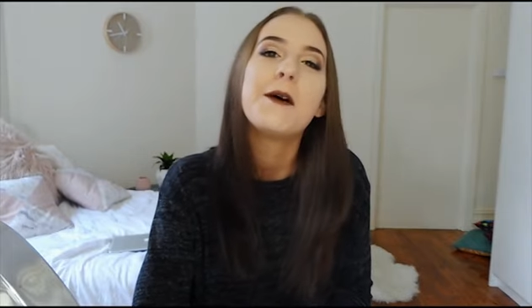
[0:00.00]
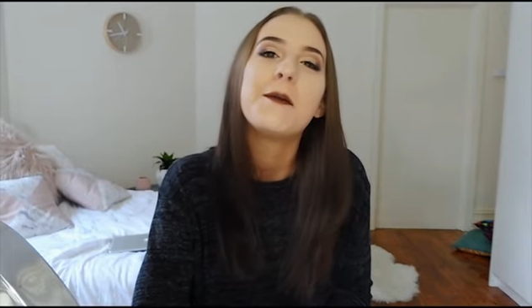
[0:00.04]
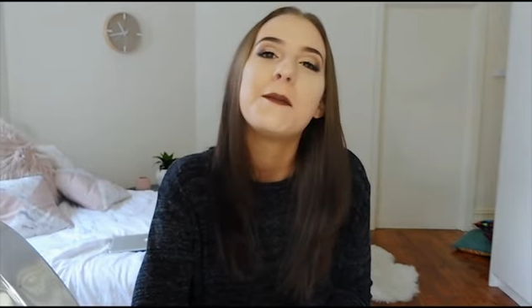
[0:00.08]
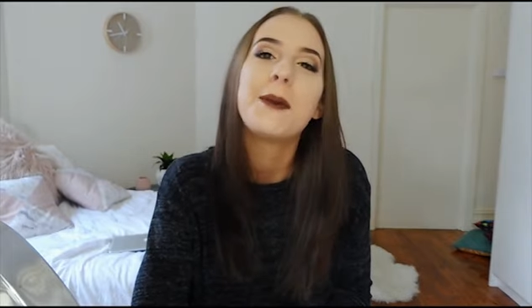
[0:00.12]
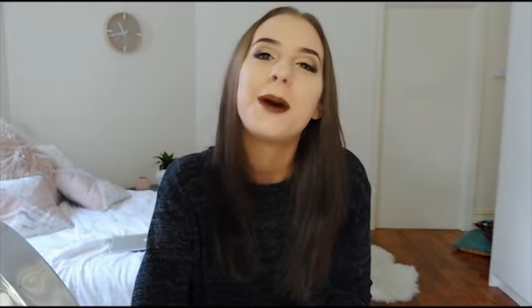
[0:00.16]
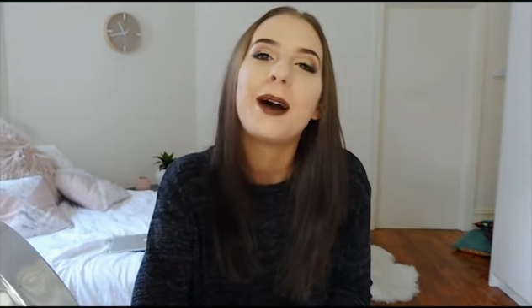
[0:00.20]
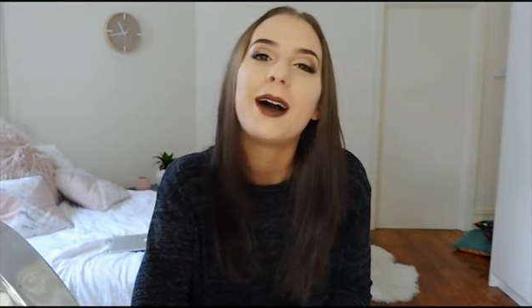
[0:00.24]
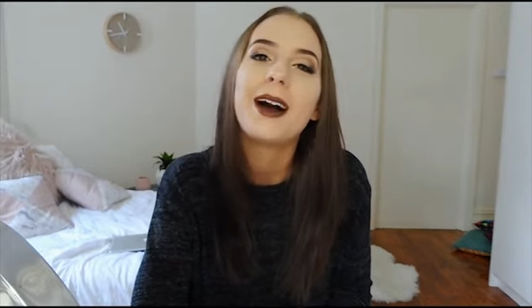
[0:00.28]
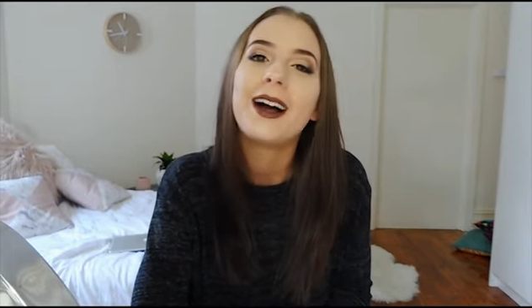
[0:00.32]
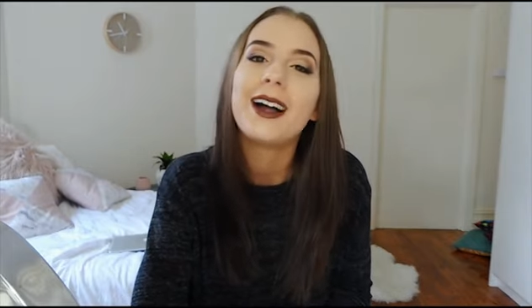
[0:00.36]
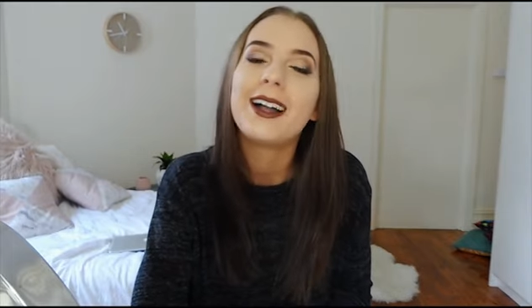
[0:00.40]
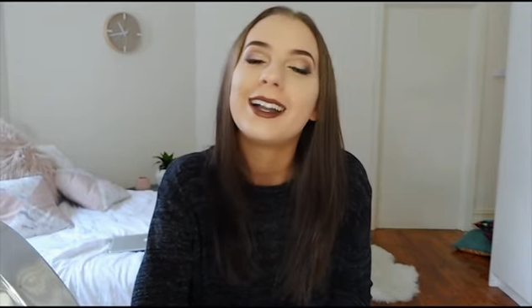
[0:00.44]

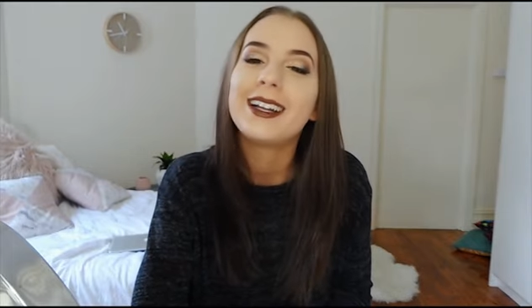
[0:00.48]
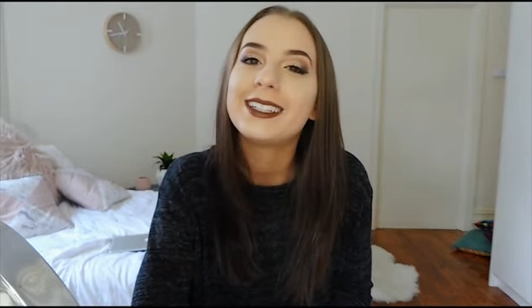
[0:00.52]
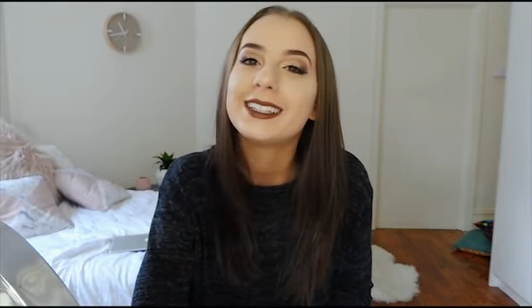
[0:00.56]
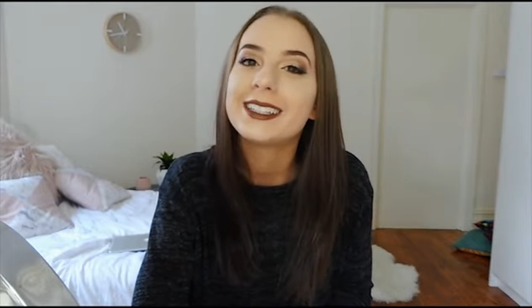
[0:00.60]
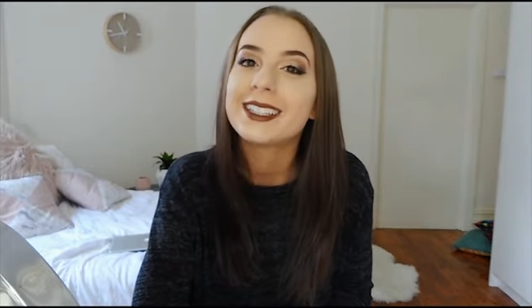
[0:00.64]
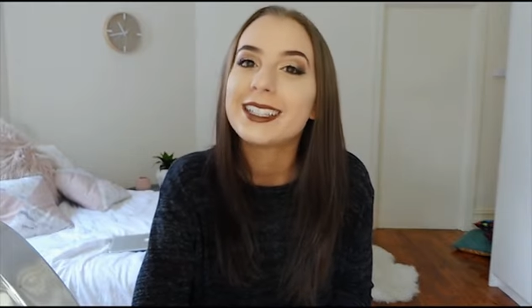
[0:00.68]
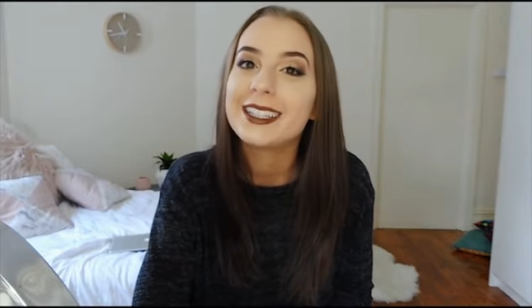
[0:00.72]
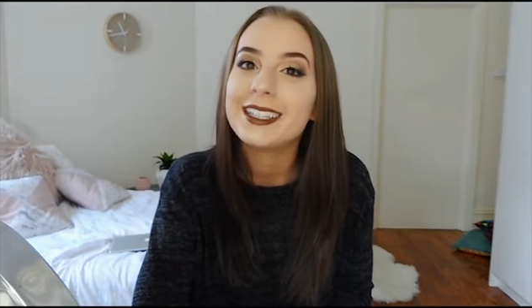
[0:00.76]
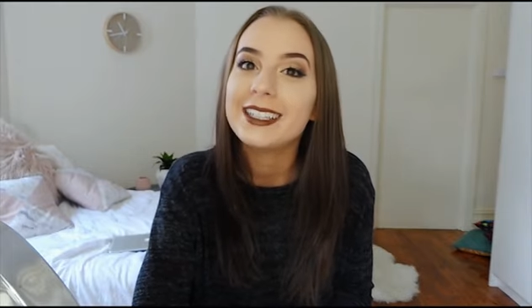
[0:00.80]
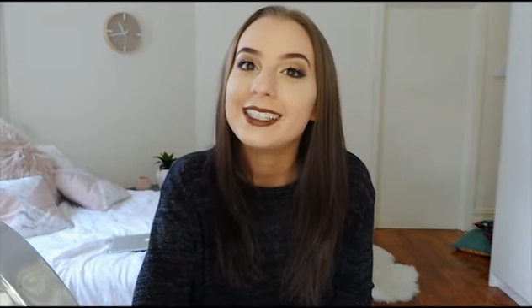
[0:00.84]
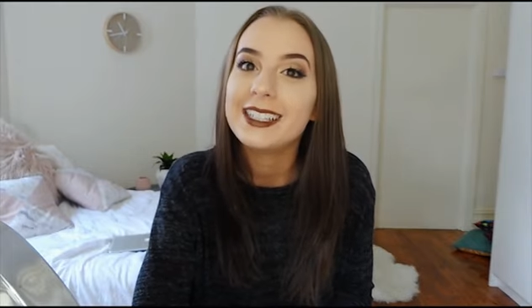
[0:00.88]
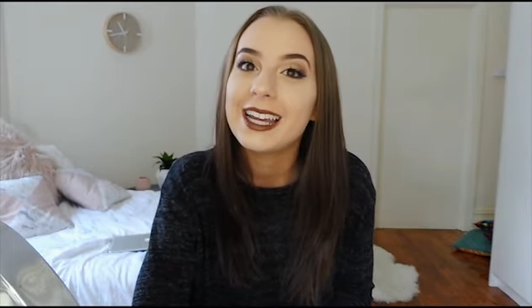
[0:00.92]
But
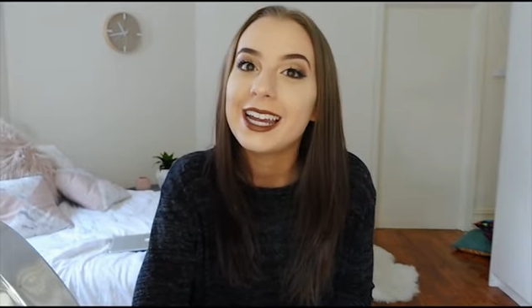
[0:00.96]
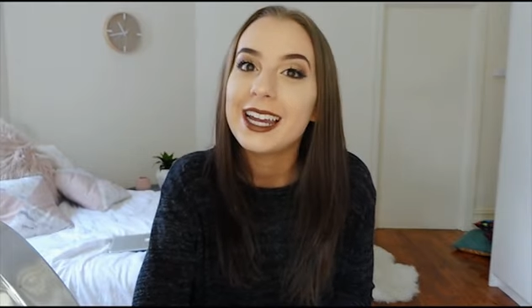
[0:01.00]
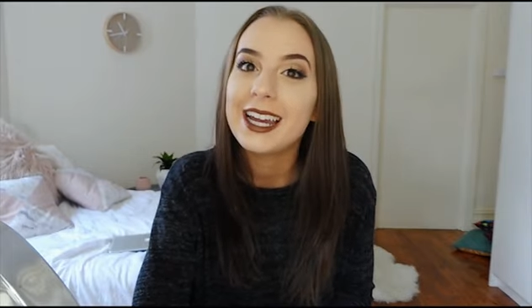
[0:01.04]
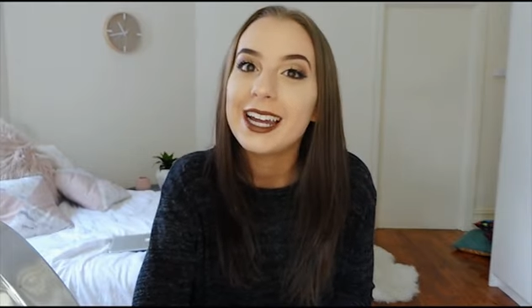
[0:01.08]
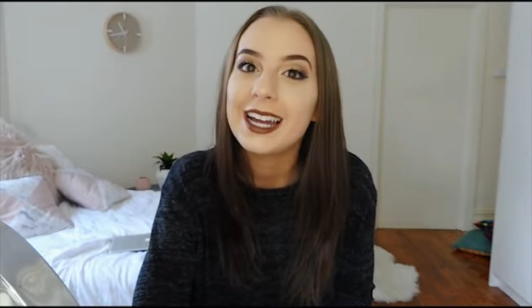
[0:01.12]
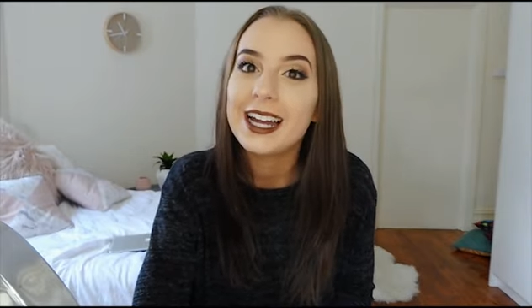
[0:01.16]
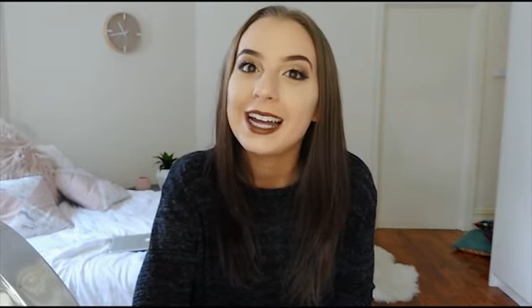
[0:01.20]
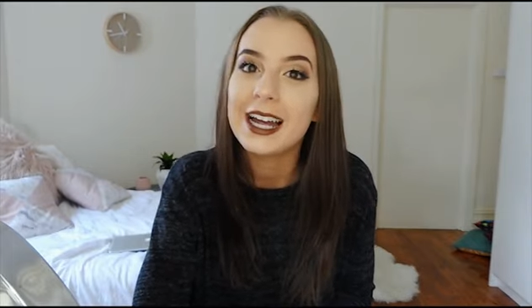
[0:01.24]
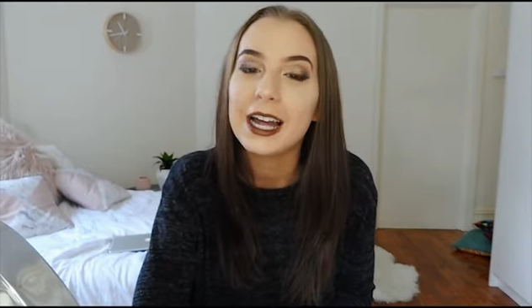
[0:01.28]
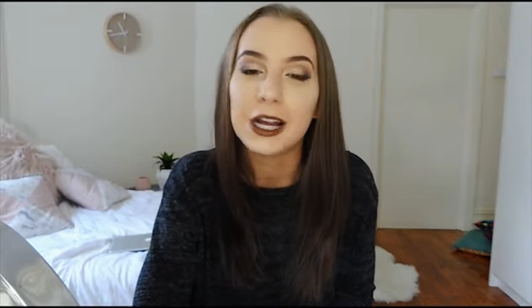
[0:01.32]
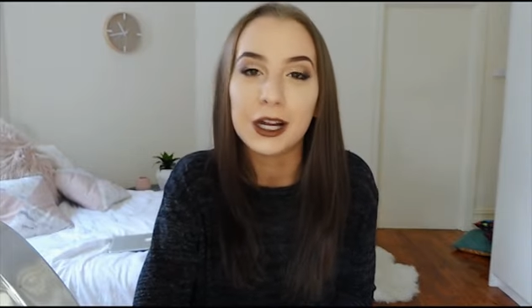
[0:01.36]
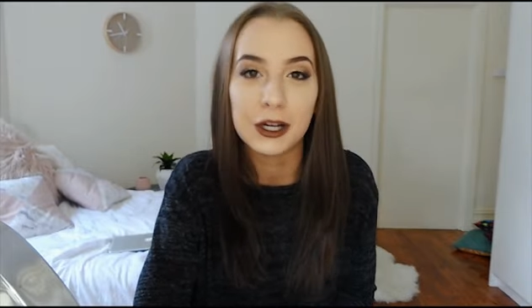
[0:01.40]

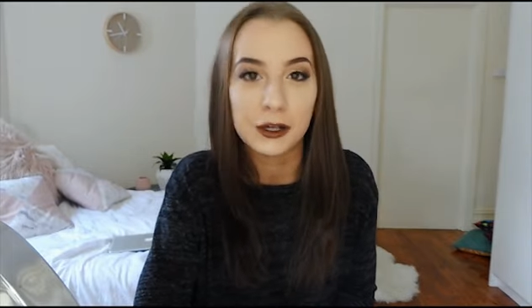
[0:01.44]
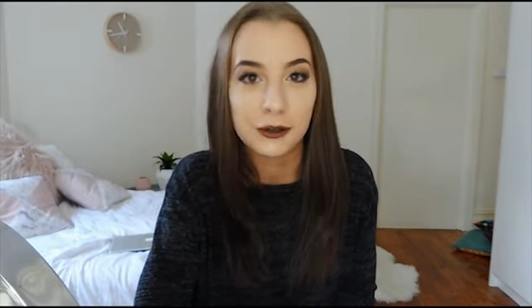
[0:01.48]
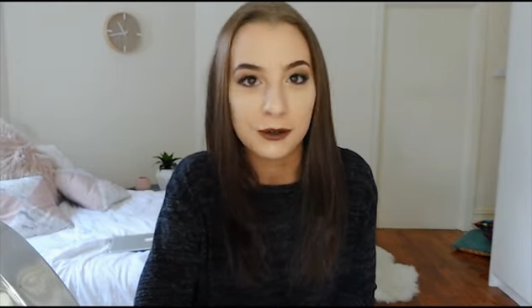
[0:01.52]
yeah,